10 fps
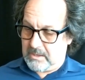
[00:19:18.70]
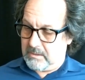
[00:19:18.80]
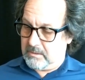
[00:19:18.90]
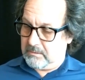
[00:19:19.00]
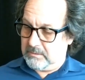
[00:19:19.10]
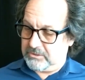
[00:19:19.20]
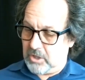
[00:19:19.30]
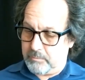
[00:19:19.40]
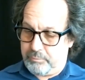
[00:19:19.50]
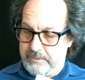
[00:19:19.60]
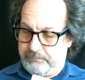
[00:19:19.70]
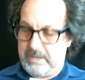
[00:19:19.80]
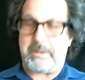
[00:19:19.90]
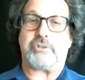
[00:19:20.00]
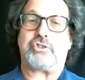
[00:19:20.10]
let's talk briefly
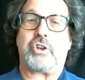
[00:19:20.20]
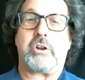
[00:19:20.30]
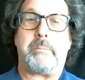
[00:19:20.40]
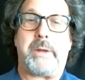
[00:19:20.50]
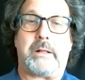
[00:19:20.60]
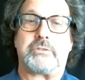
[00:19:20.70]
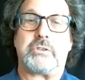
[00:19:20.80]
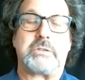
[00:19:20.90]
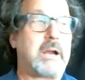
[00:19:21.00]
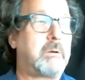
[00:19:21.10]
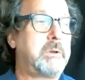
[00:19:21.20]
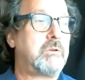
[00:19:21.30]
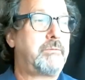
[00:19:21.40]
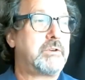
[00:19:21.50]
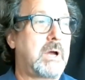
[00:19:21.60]
about sugar imbalances. How are we
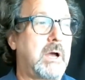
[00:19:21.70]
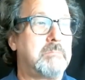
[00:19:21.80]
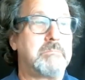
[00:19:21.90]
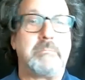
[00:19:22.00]
doing for time?